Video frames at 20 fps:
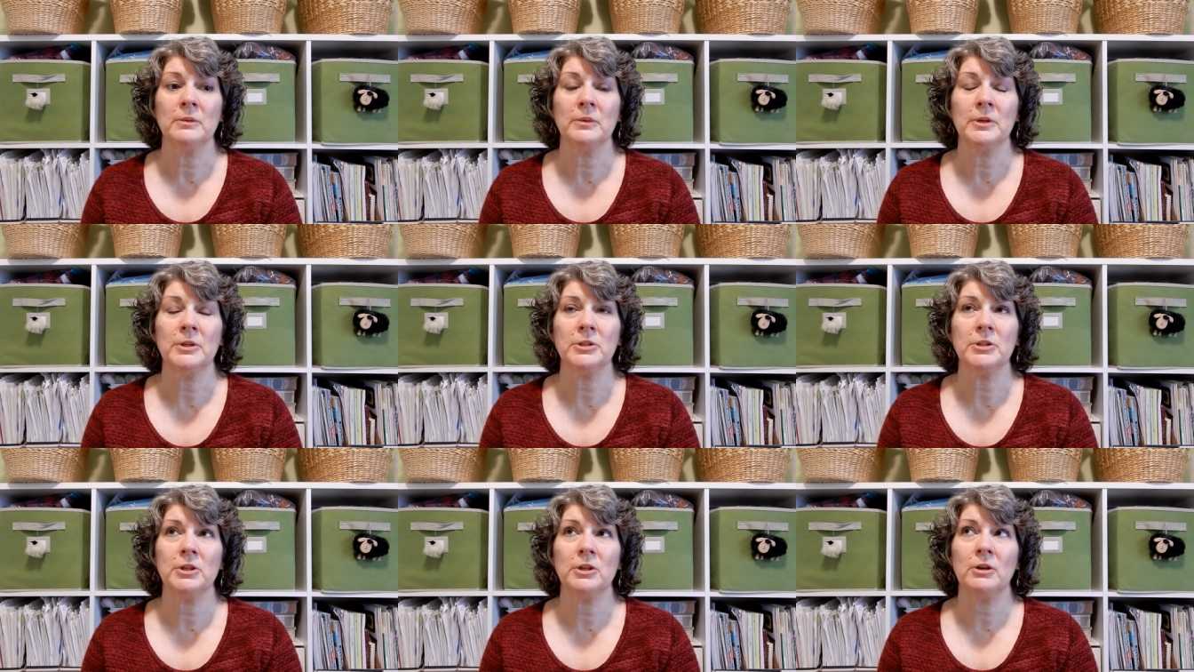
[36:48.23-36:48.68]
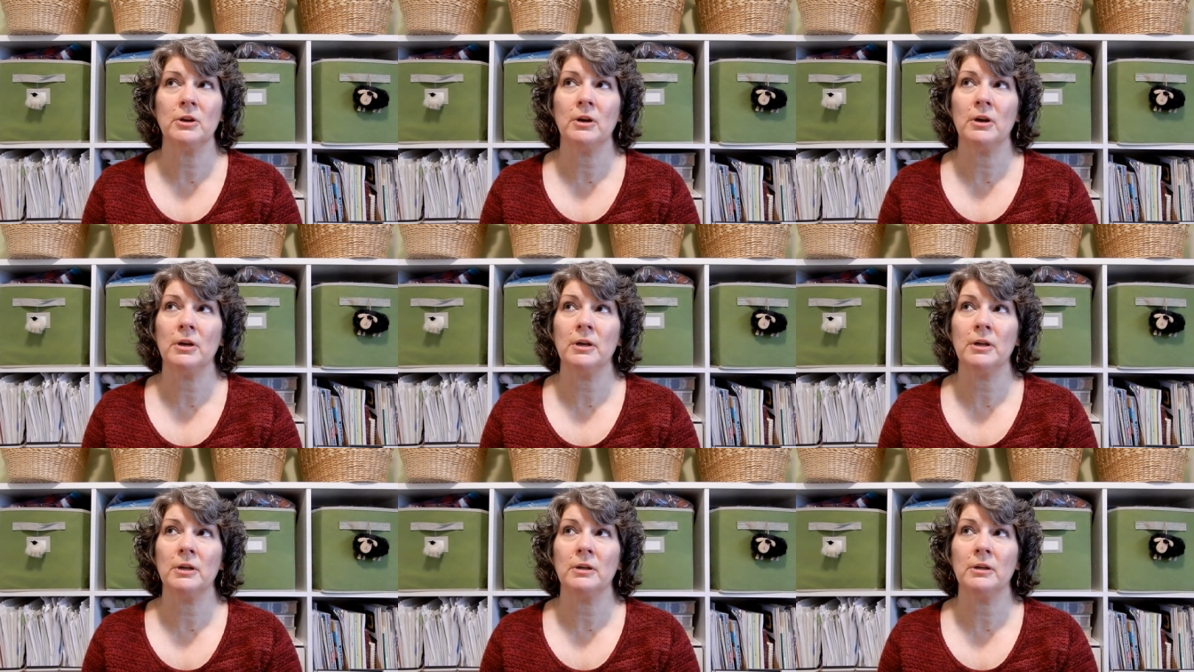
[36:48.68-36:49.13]
when she
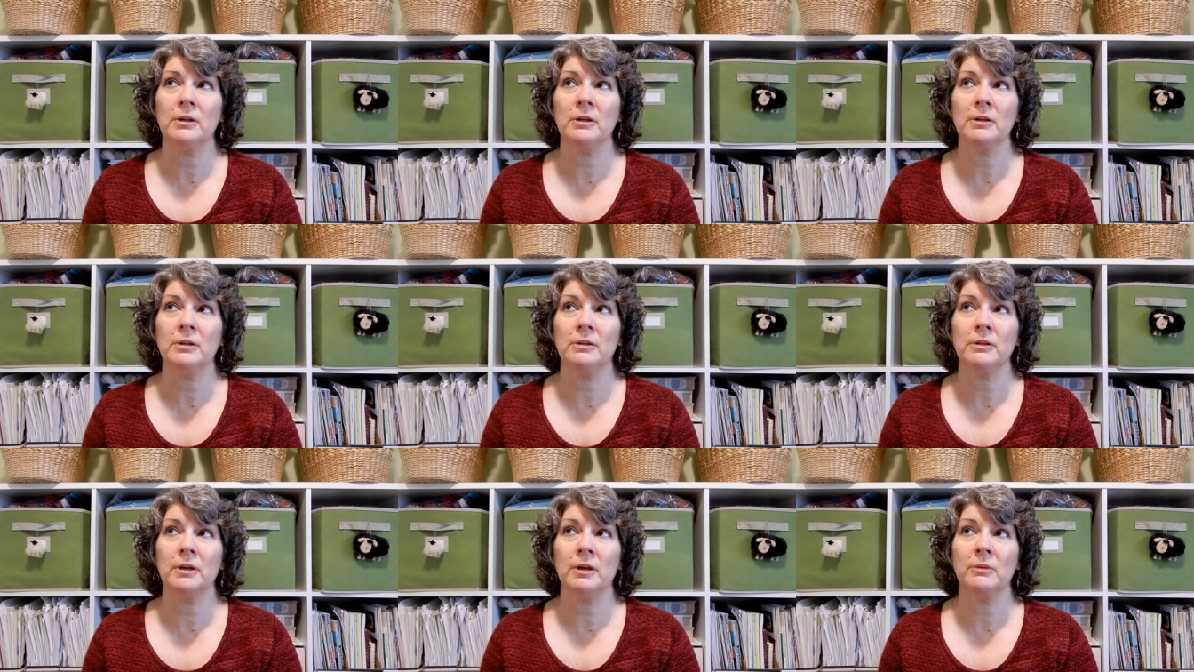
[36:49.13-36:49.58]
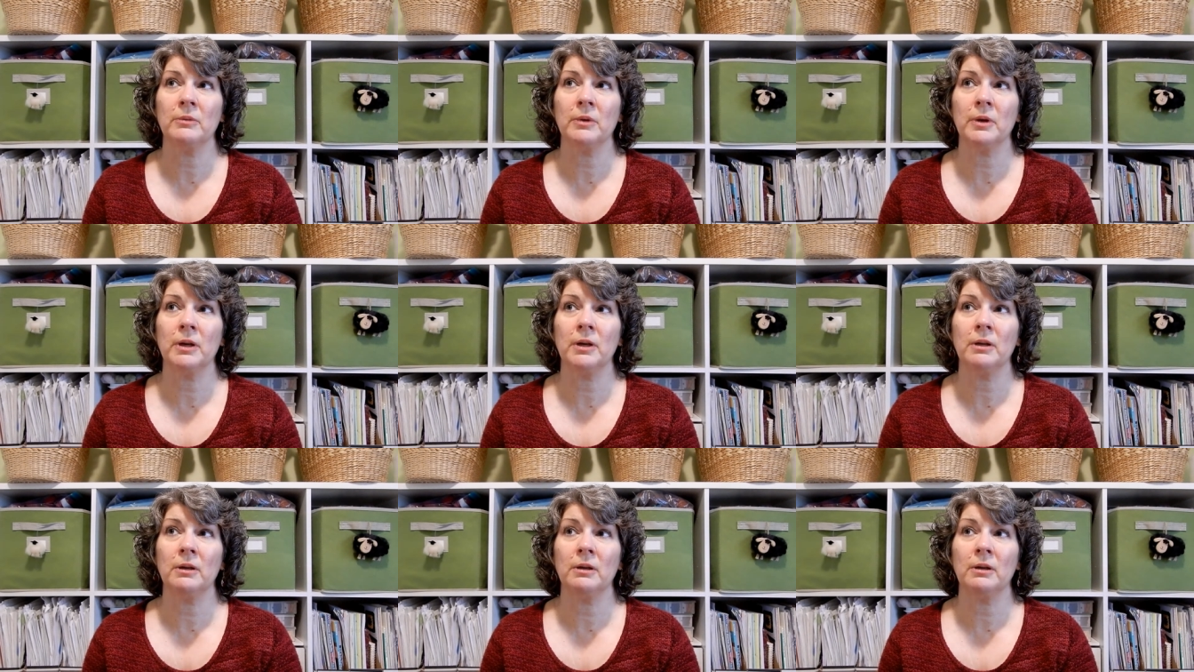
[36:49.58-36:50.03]
got it. Is that
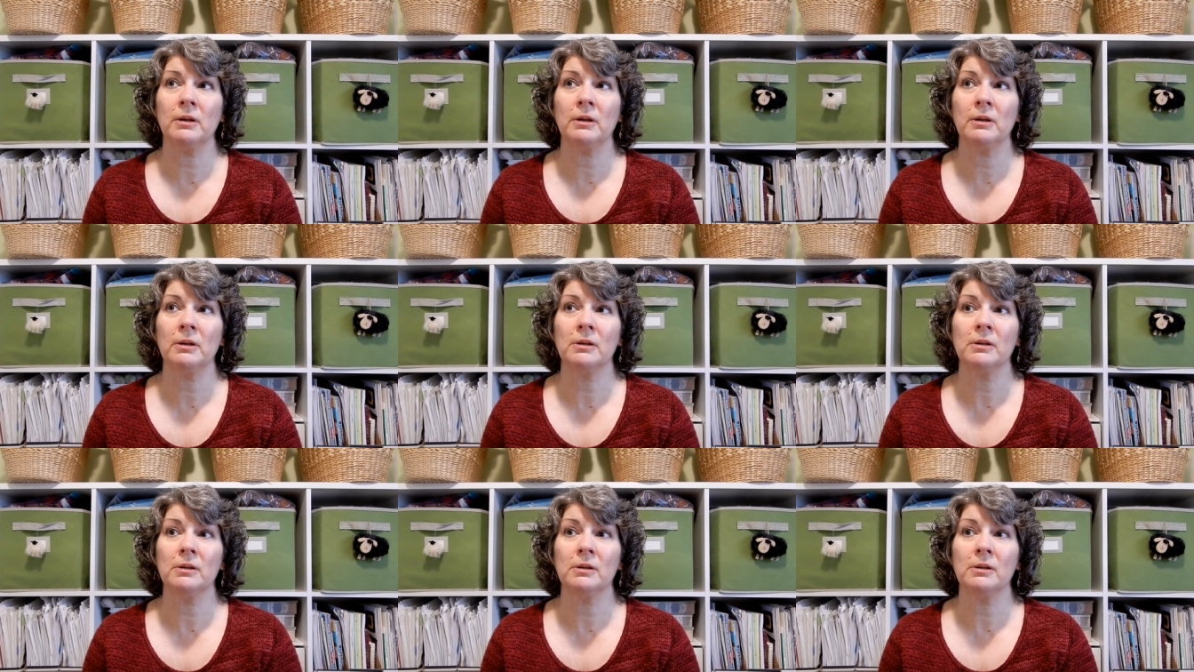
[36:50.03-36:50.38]
right?